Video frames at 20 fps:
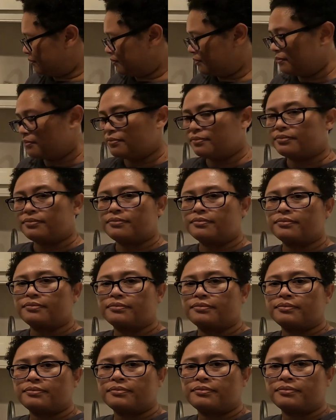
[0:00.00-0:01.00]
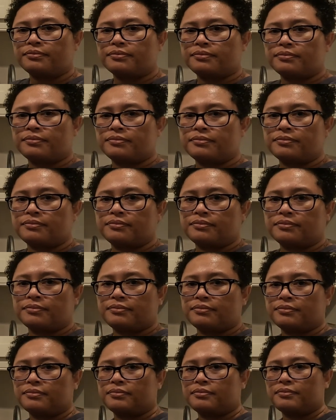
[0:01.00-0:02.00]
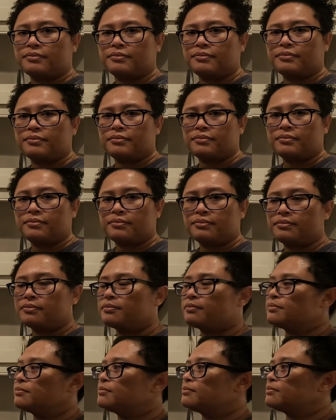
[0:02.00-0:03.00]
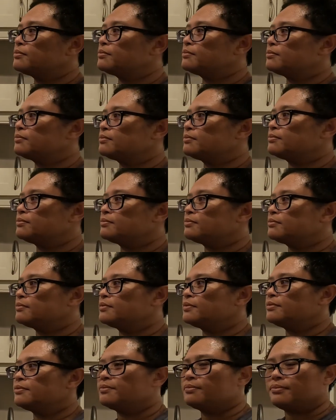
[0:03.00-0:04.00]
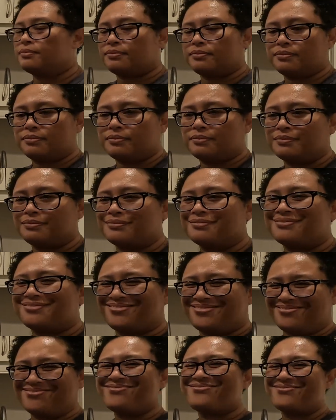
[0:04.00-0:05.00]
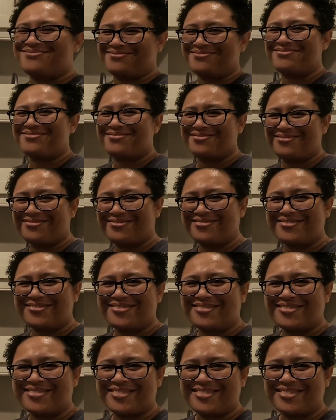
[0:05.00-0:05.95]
[no speech]